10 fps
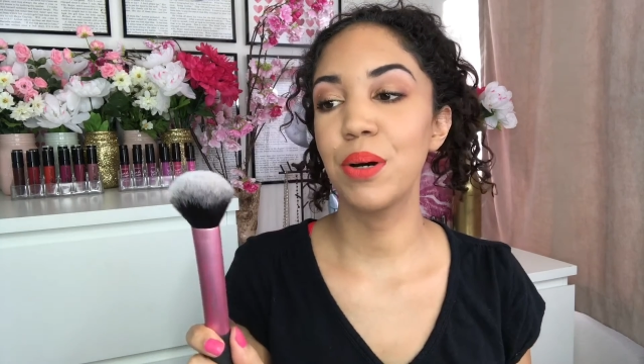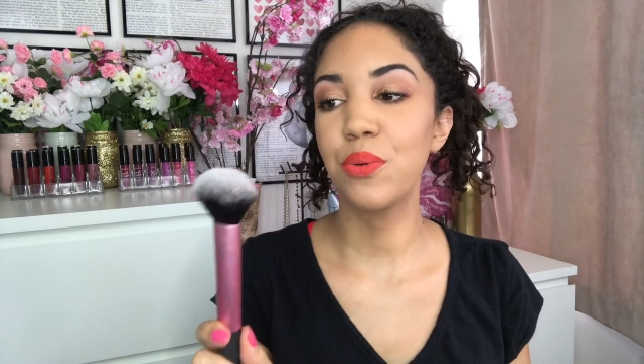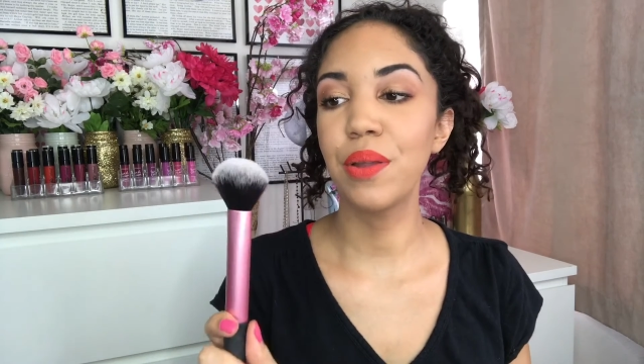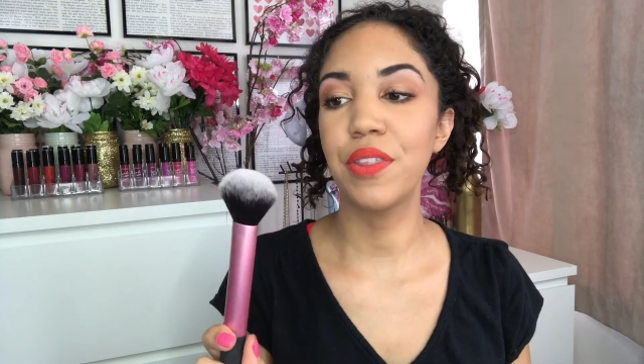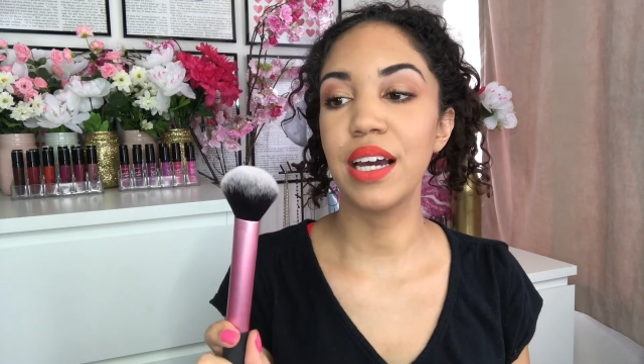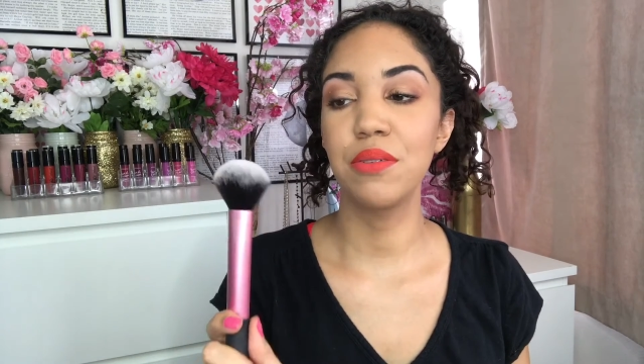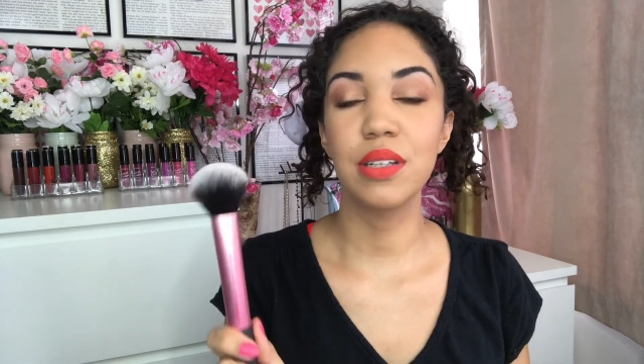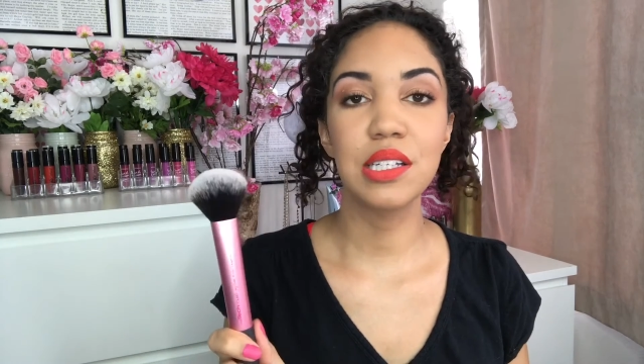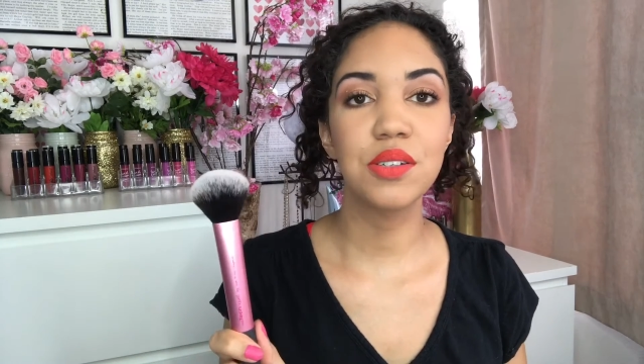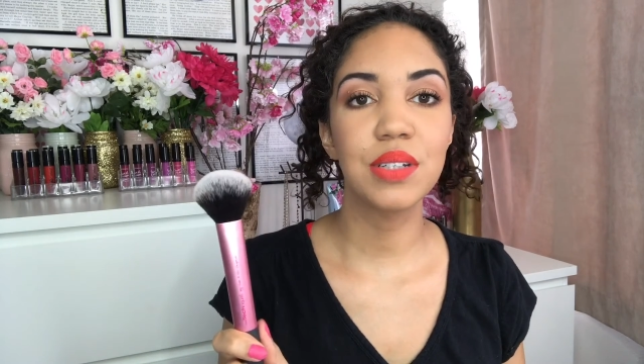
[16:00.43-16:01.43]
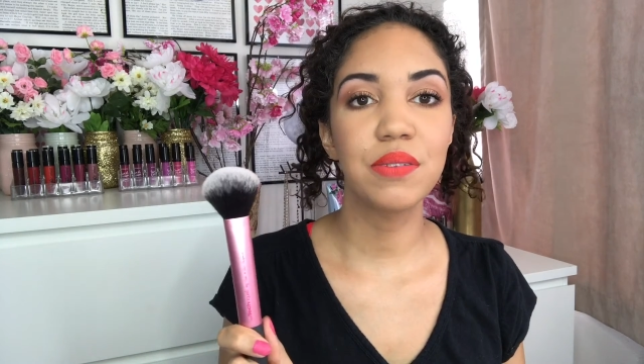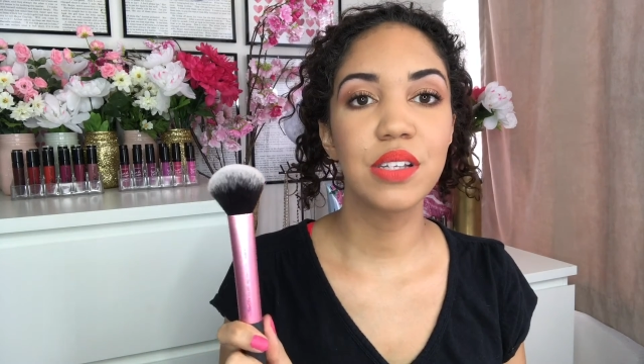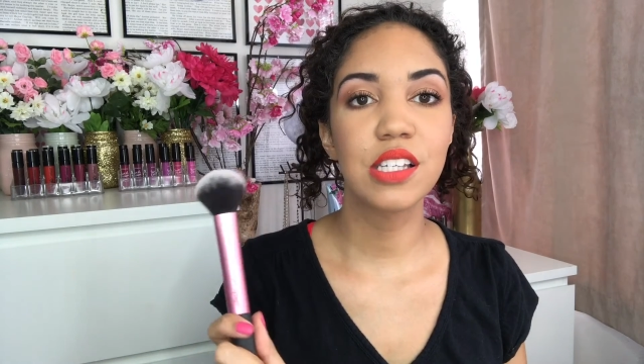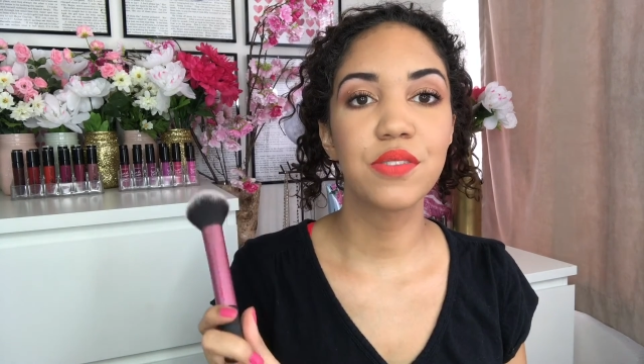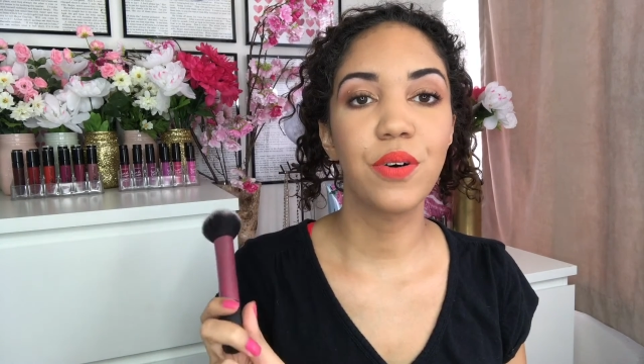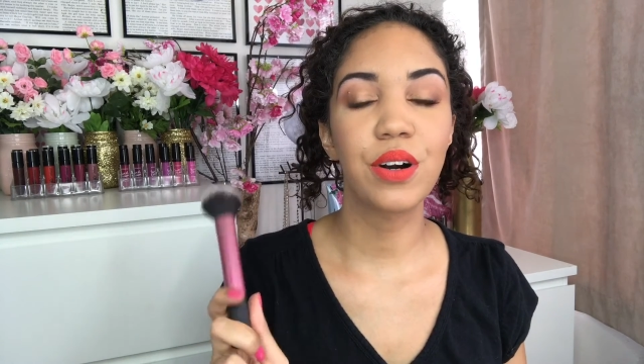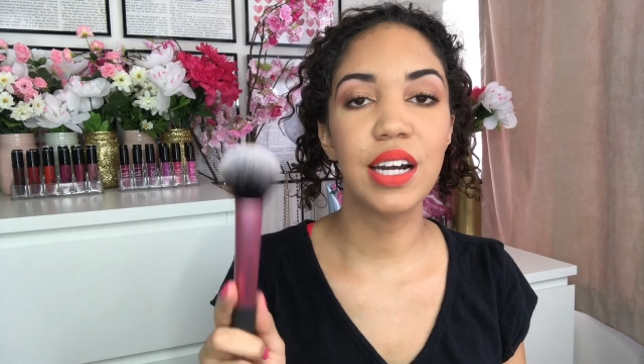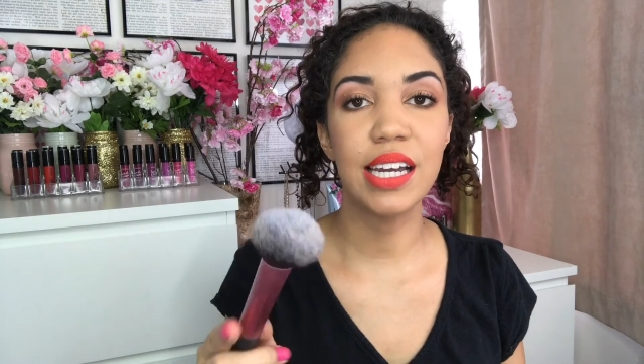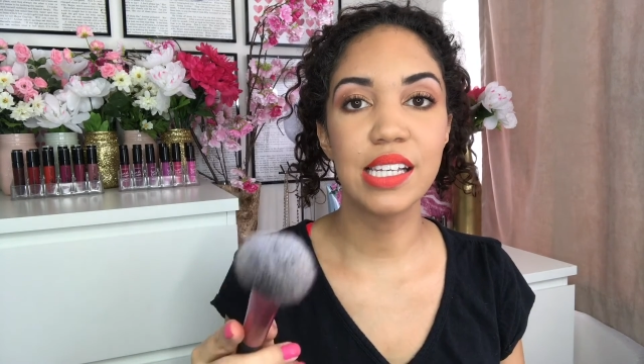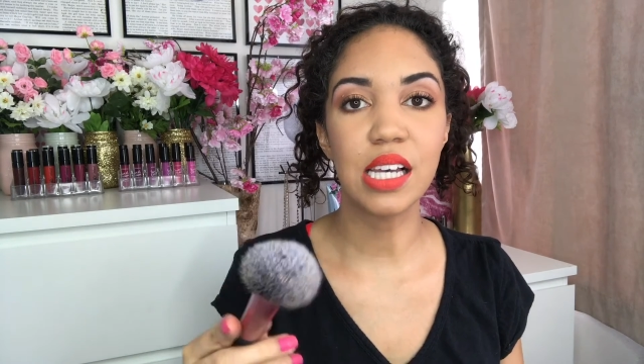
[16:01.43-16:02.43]
but one thing I really do love this for
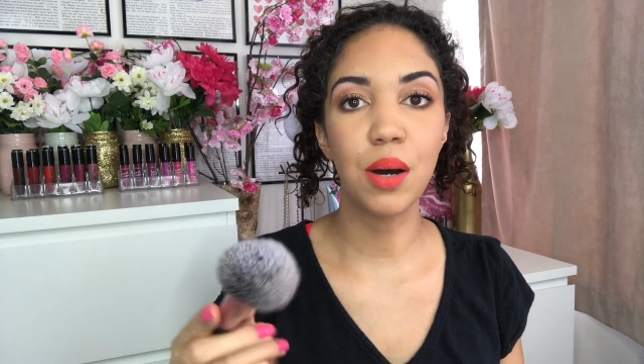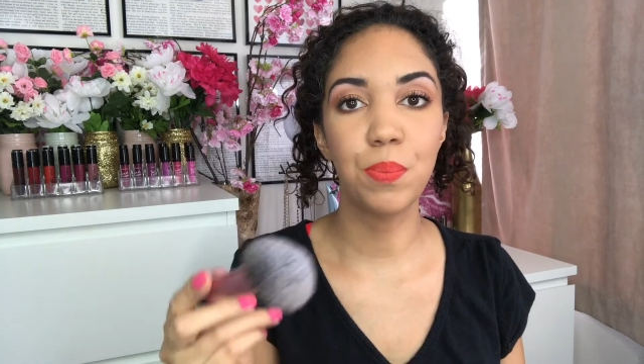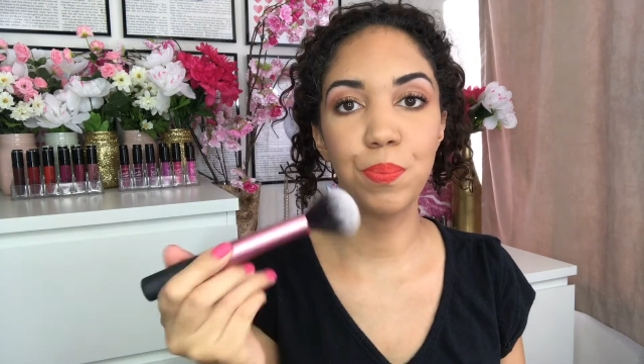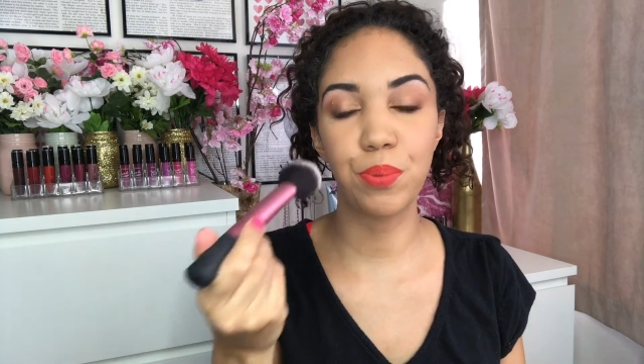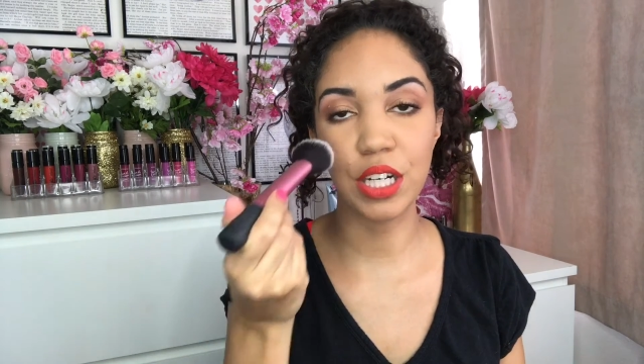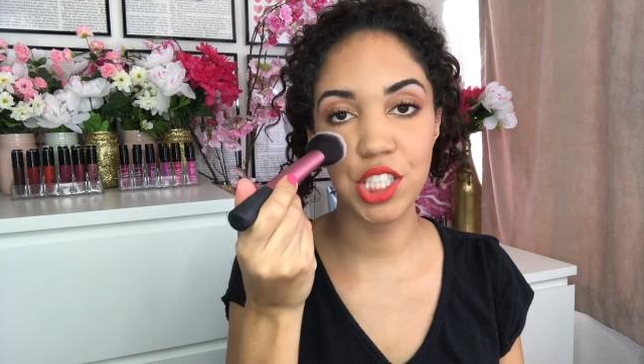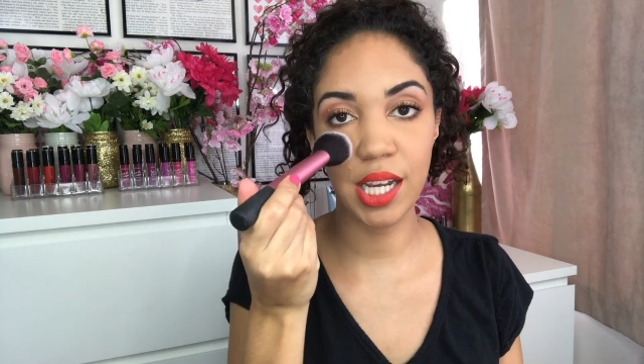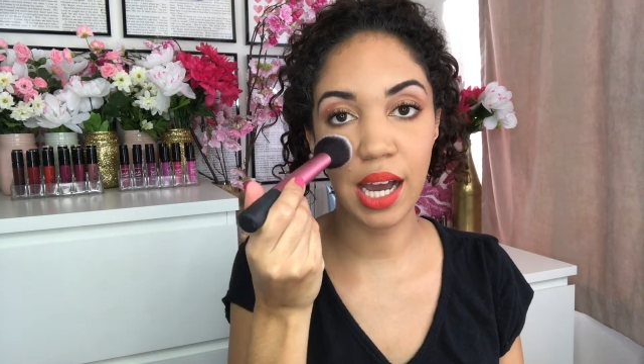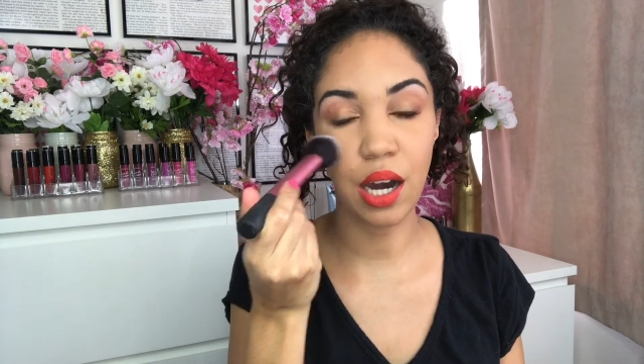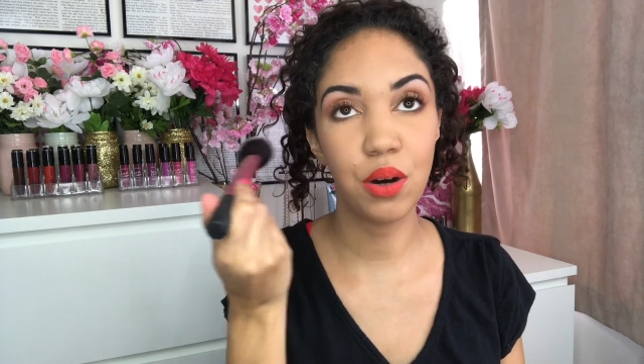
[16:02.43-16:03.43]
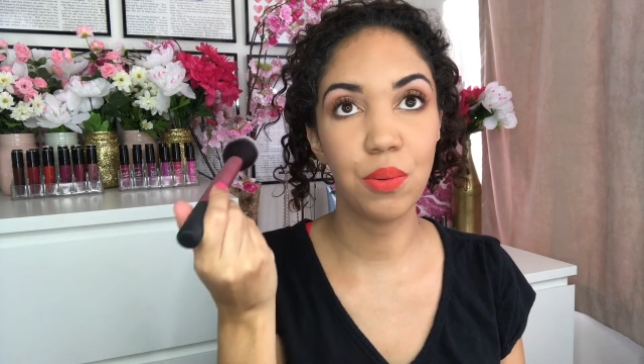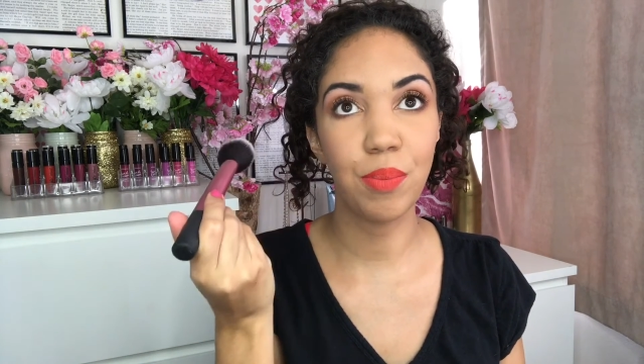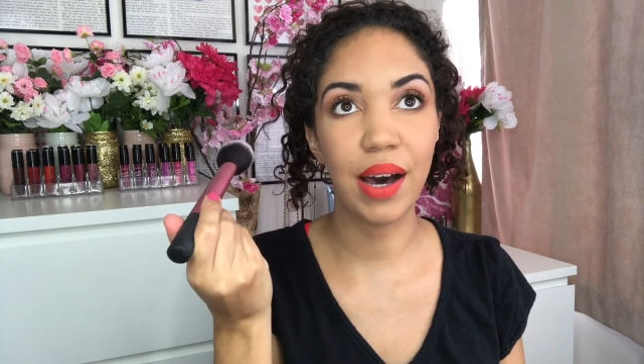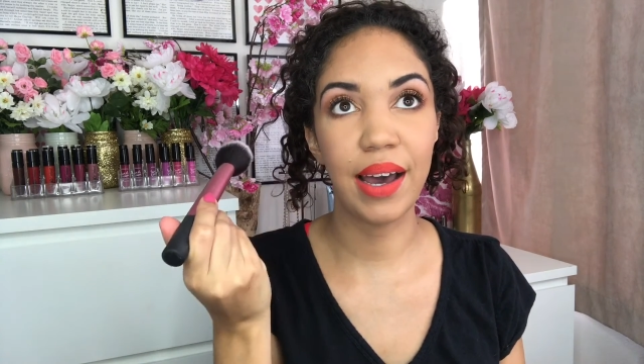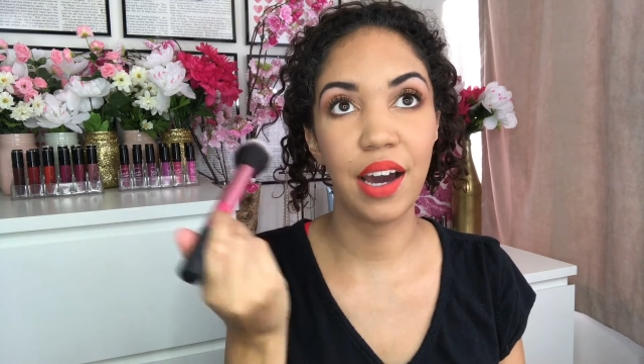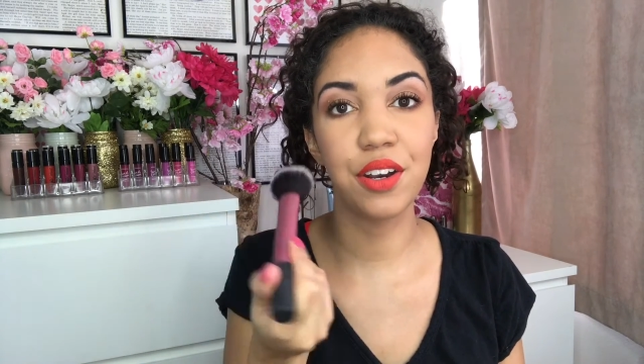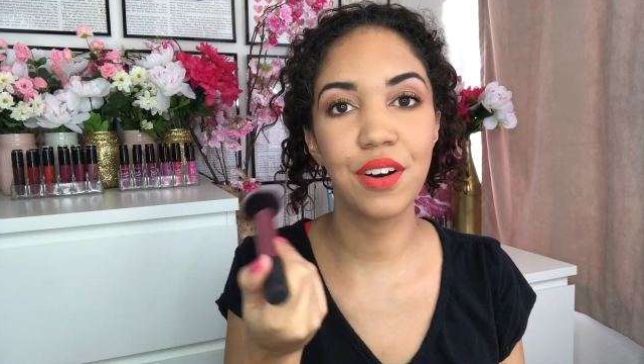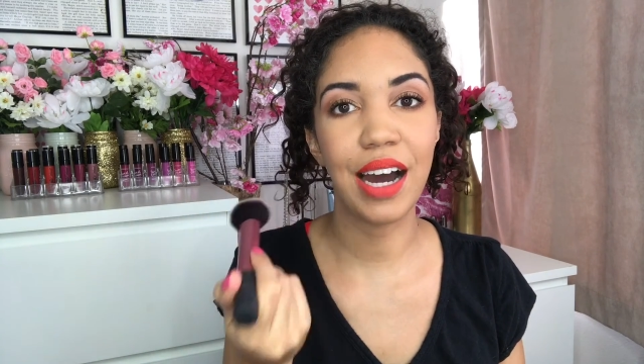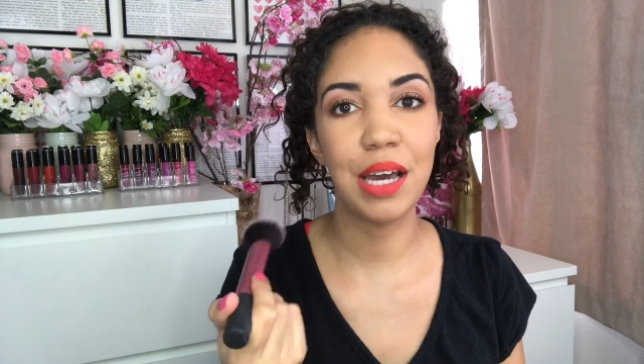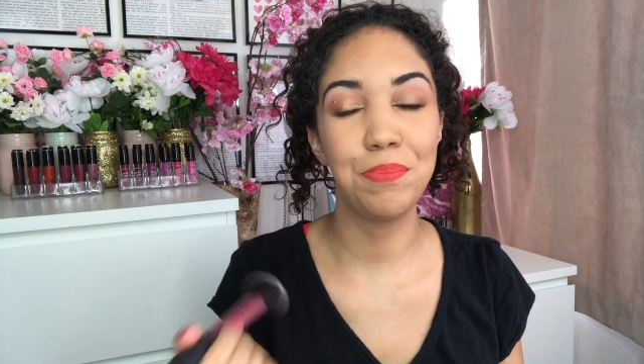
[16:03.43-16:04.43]
is brushing out my under
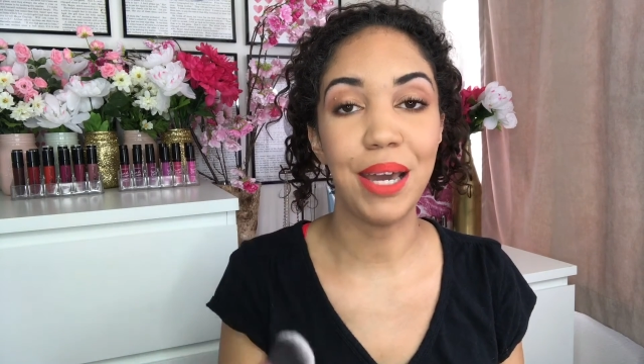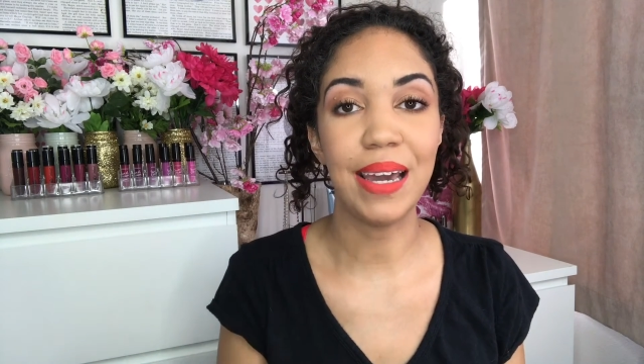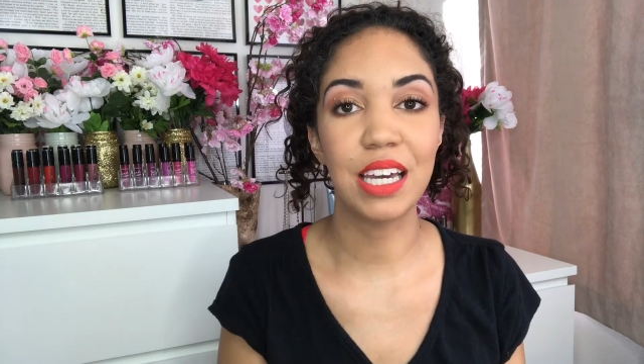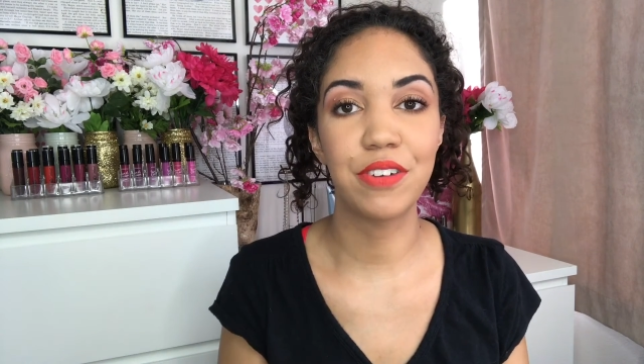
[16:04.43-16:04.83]
eye bake.